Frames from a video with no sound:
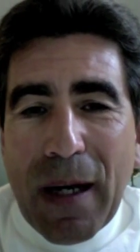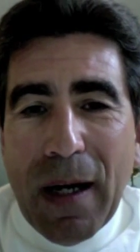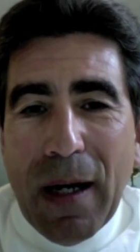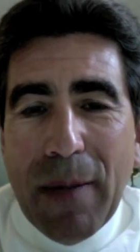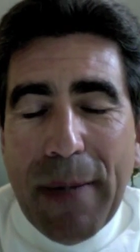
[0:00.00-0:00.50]

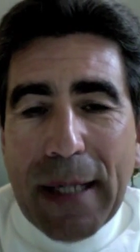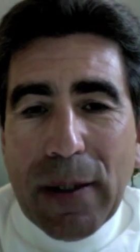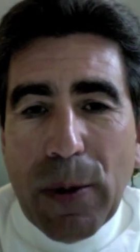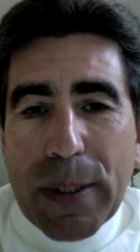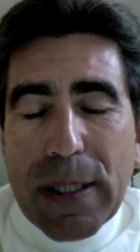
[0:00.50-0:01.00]

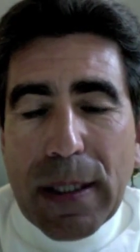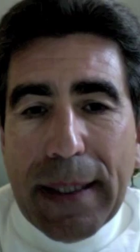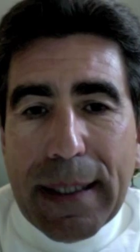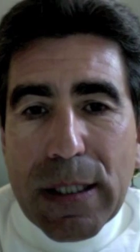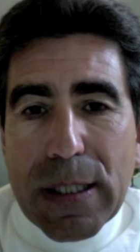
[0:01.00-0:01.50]
And going to the
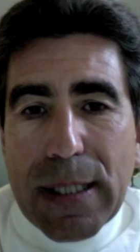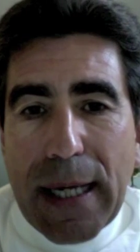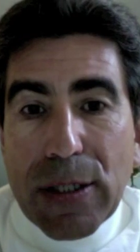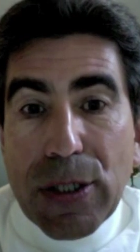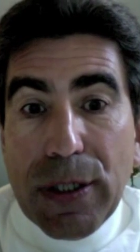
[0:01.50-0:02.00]
links
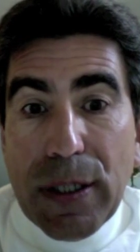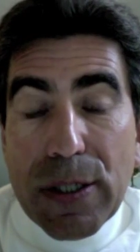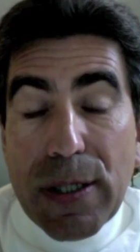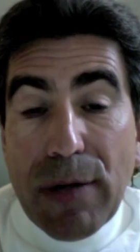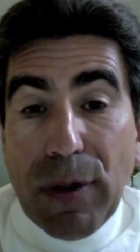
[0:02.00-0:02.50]
section,
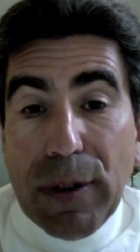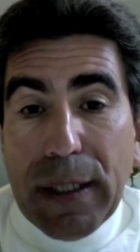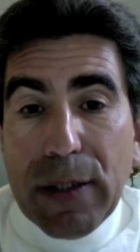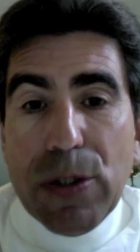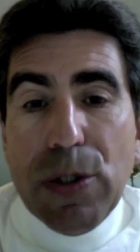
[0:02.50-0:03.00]
there's several
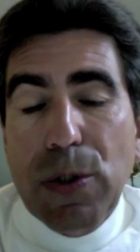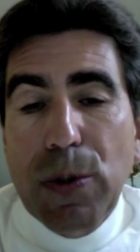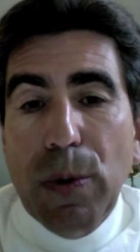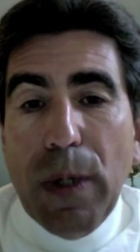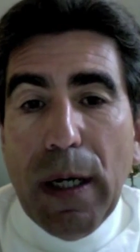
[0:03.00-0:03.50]
links
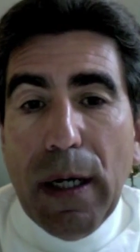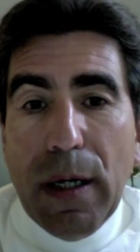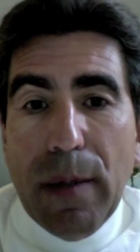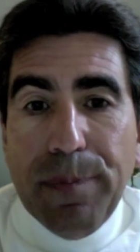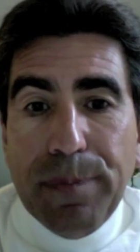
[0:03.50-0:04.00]
to
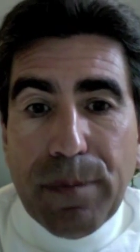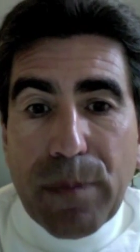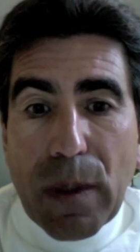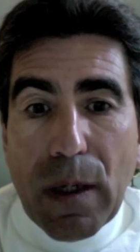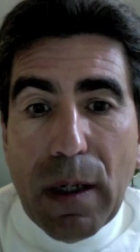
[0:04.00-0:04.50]

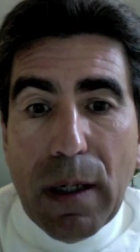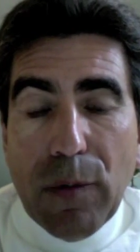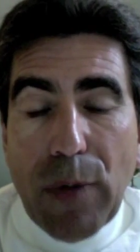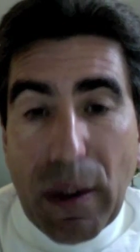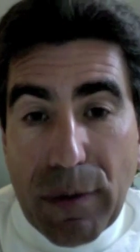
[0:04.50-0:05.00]

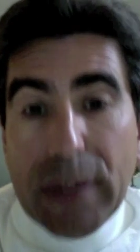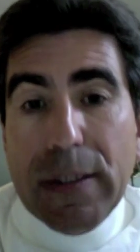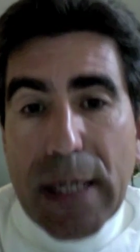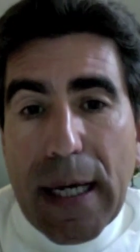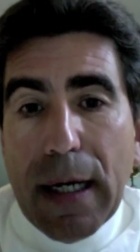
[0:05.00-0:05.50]

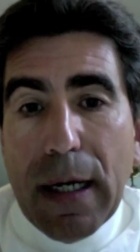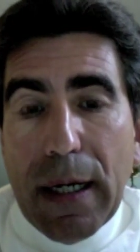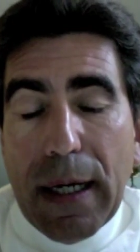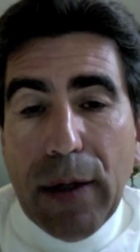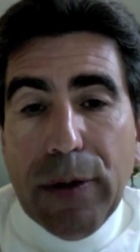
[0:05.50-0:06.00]
relevant
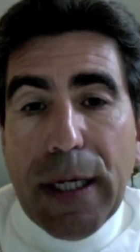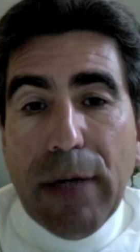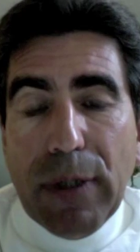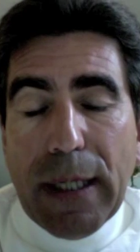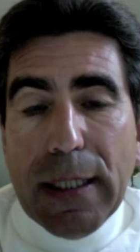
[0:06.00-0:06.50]

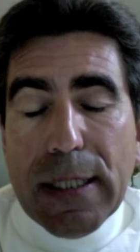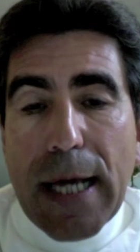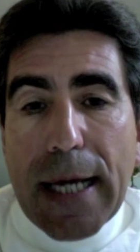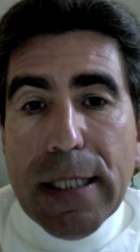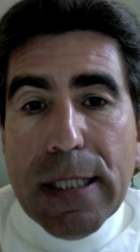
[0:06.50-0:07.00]
LDN-related
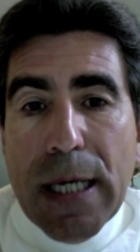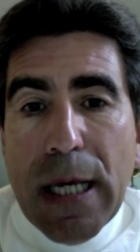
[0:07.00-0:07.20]
sites.